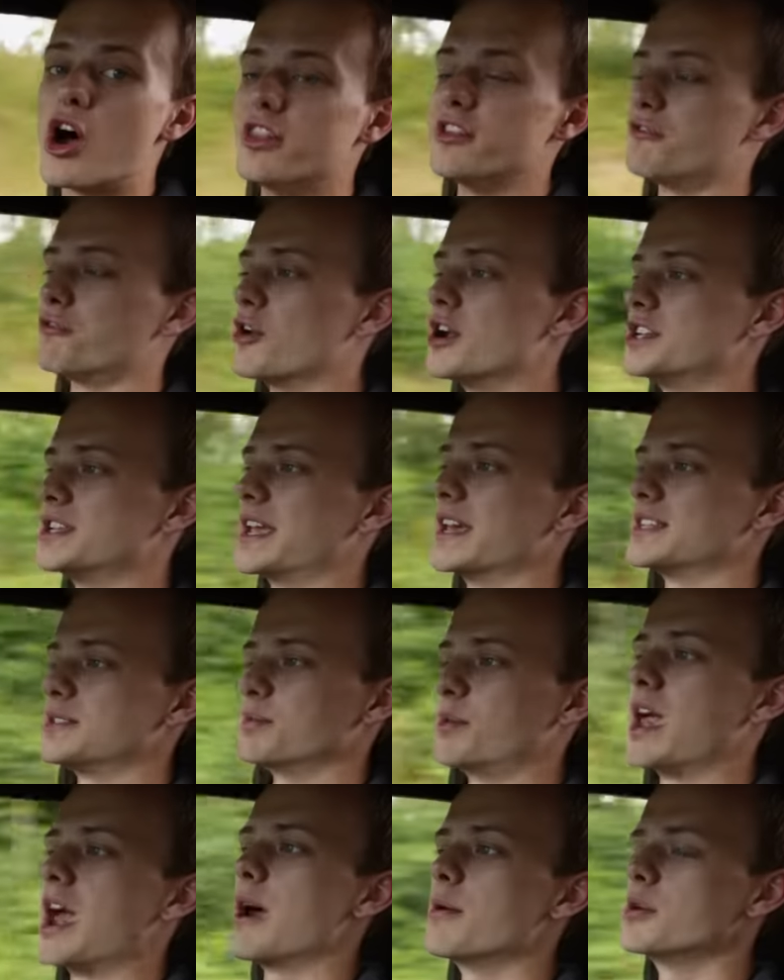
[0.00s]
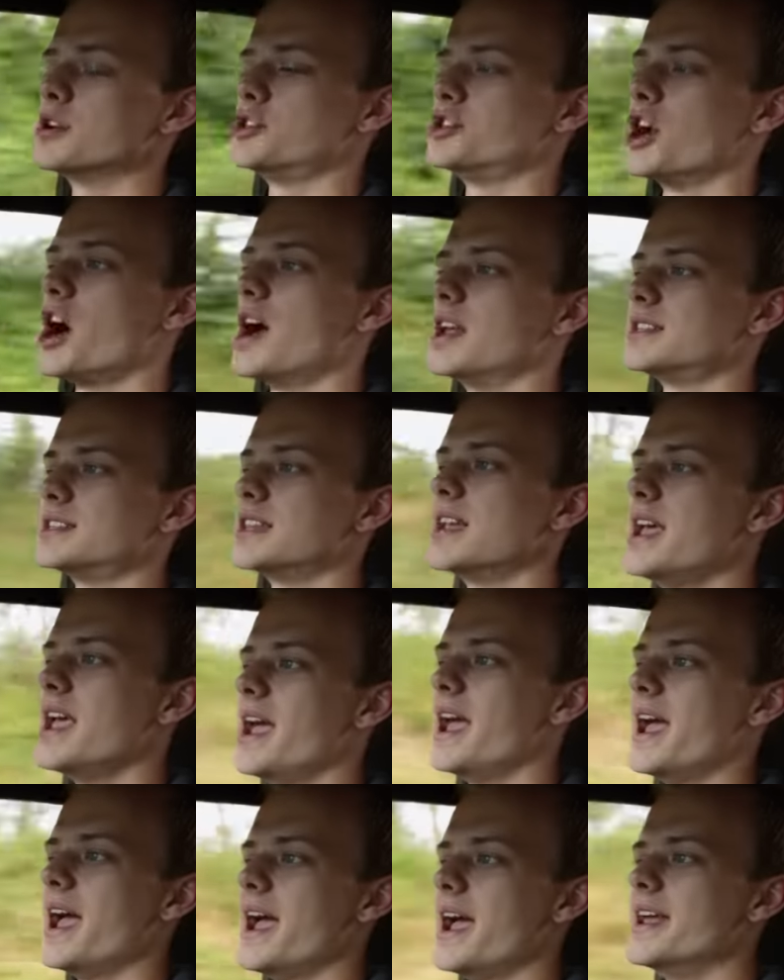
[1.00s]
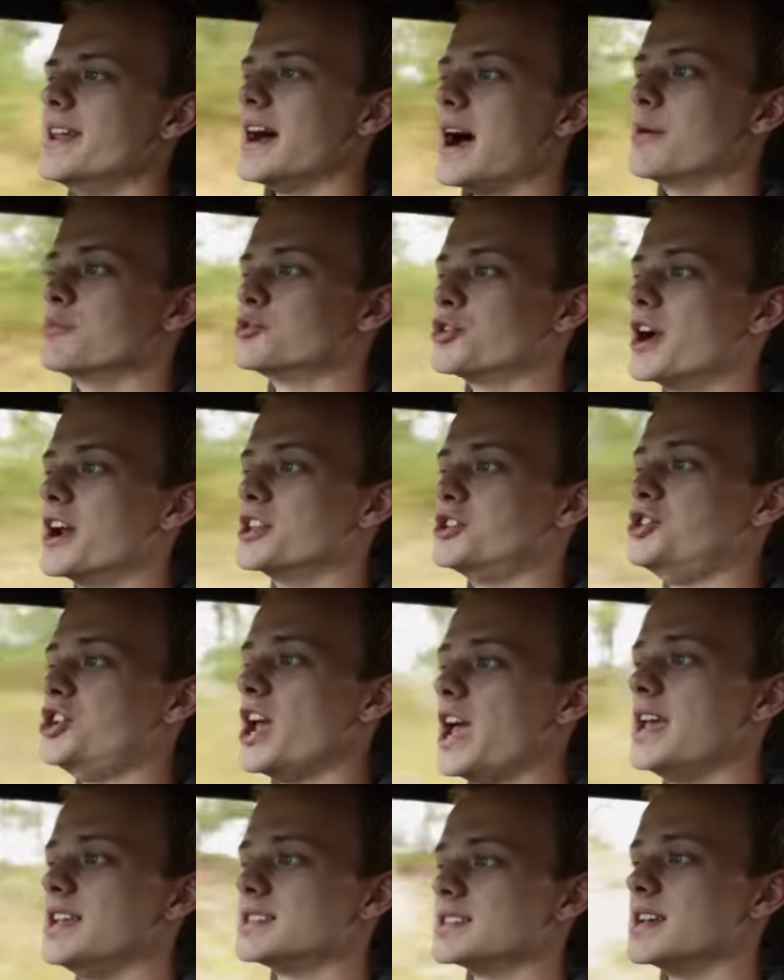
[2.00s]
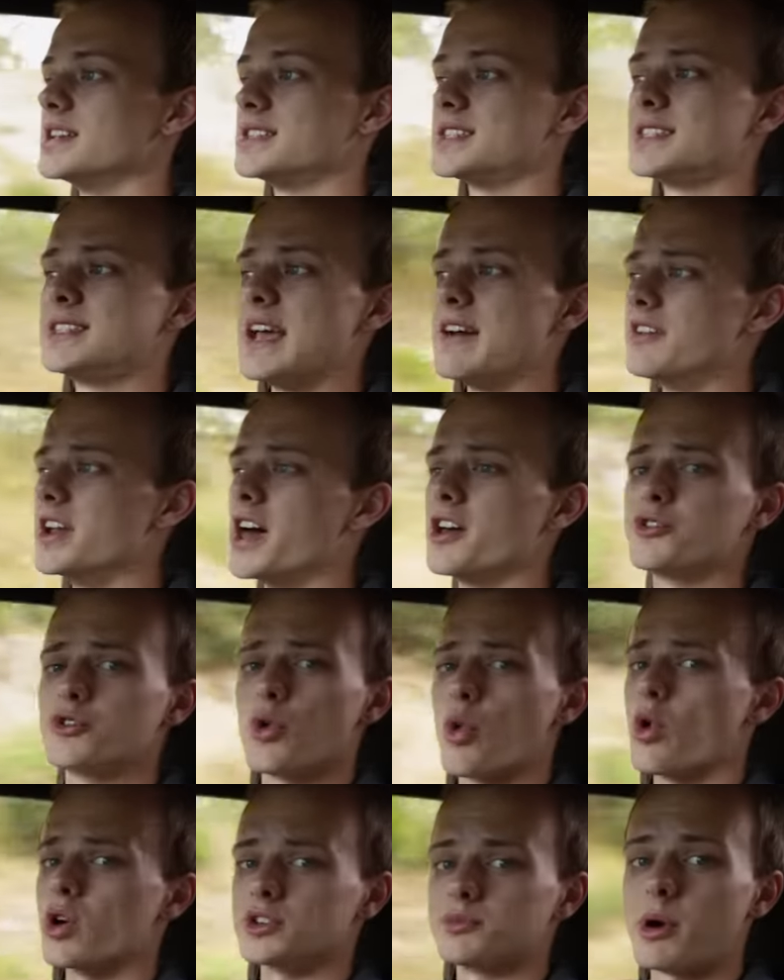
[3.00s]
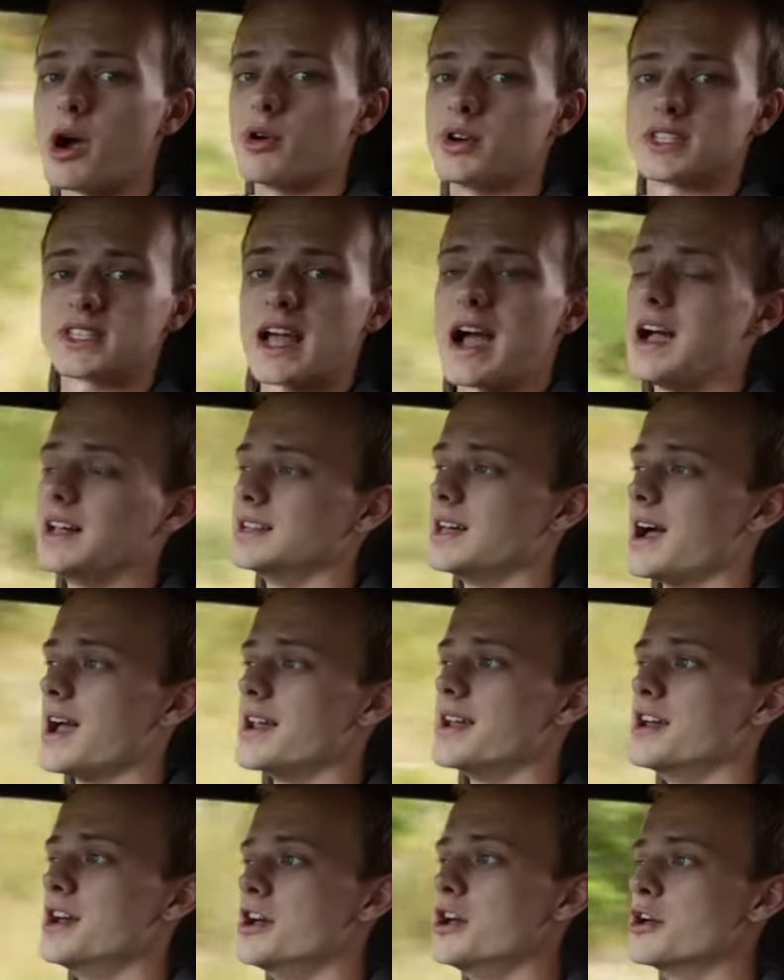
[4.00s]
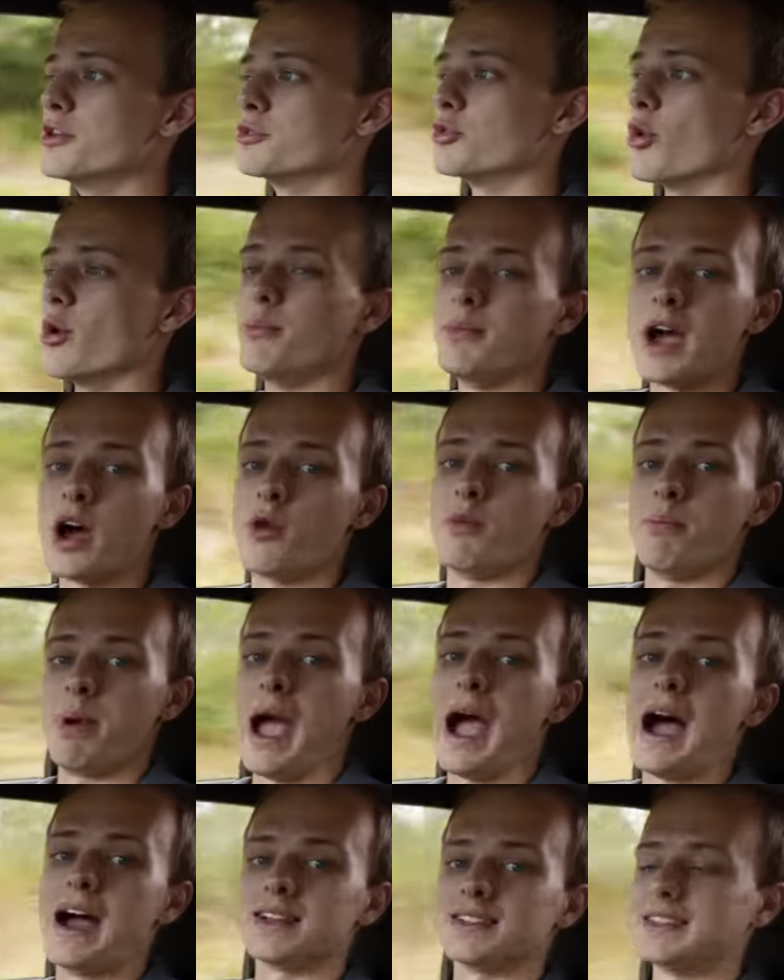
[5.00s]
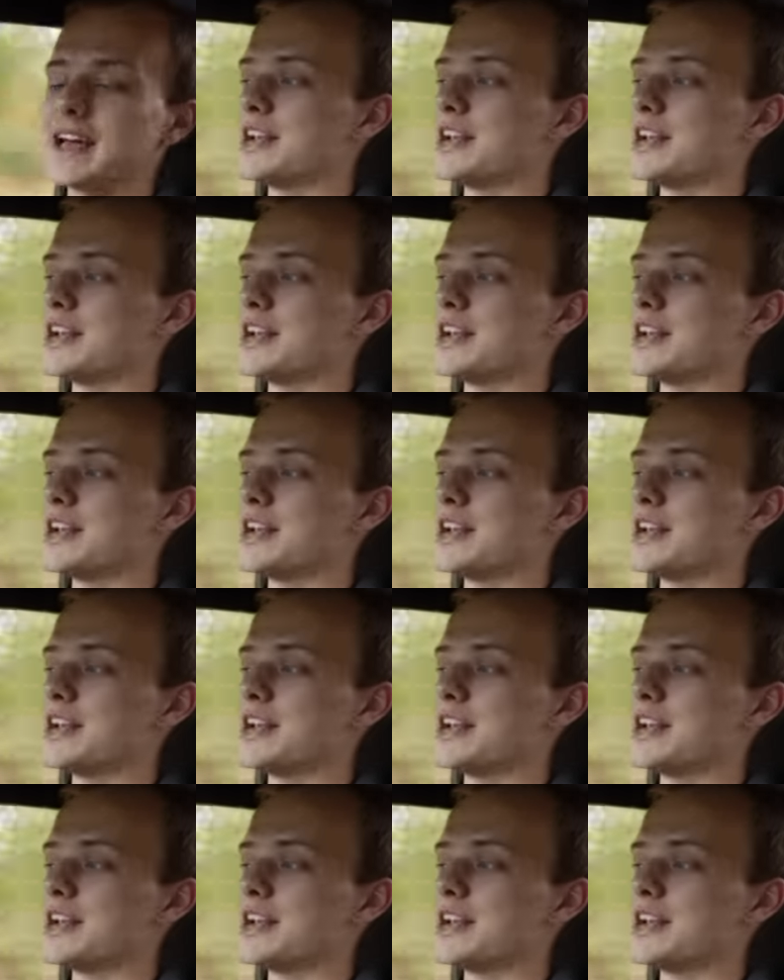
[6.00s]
on the front to get some camera shots and I'm trying to chase a seven hundred horsepower Skyline through a mountain pass.